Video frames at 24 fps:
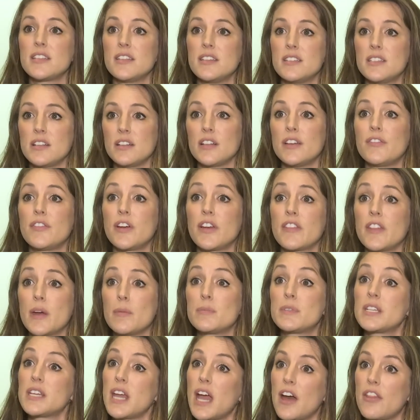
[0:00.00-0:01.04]
and delivering
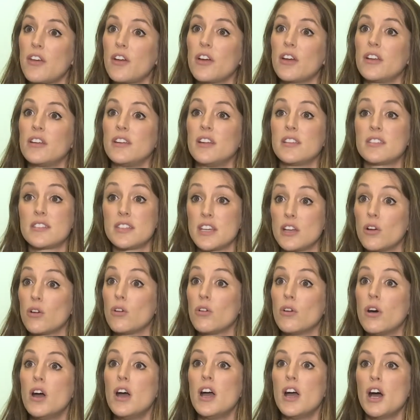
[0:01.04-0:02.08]
them together in a
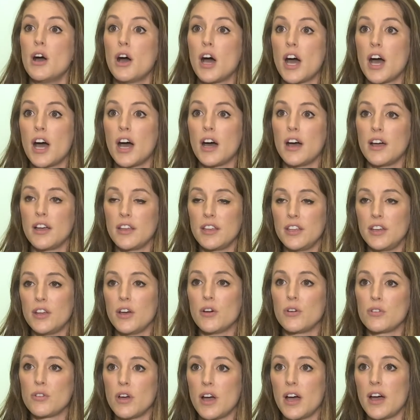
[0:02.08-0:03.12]
single
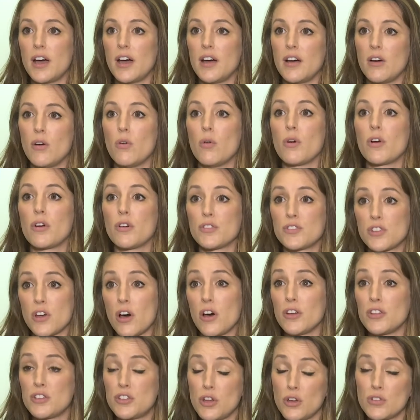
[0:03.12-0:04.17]
oral
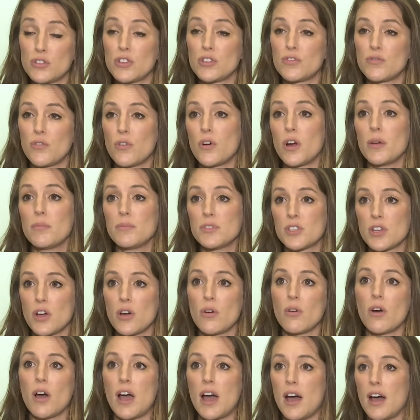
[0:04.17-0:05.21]
solid dosage form,
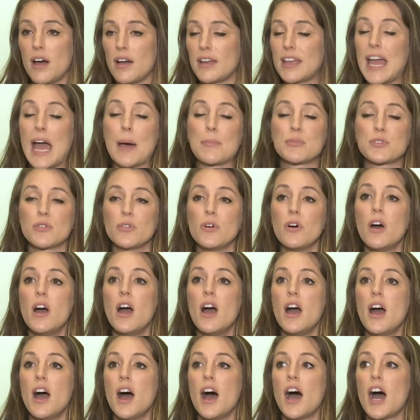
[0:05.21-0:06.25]
so capsule.
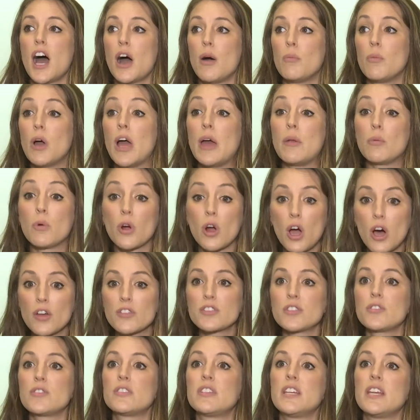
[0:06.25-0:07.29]
And we're
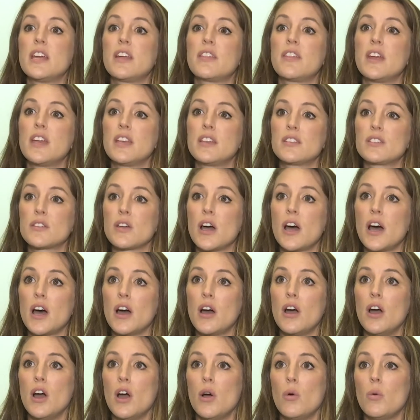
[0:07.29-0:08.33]
also seeing things
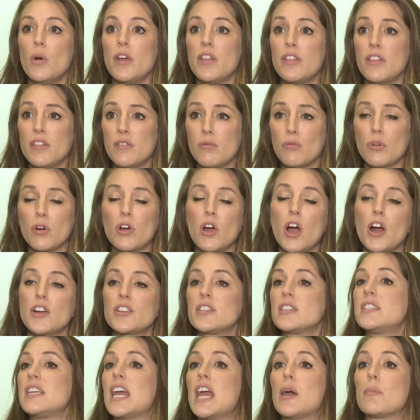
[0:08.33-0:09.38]
with
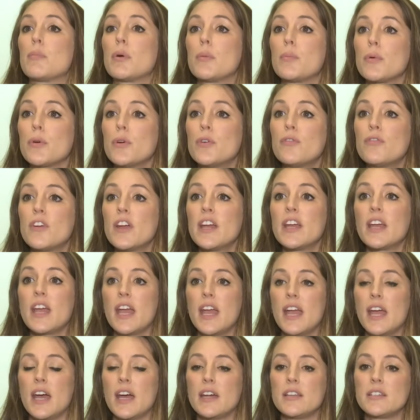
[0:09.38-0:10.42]
regard to tamper-proofing
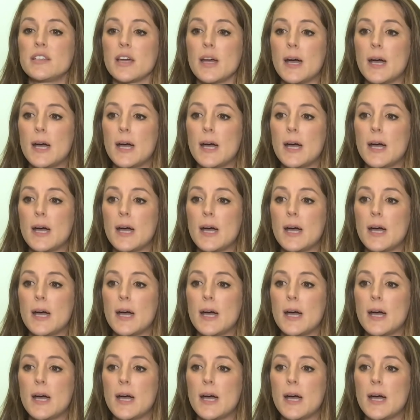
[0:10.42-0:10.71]
and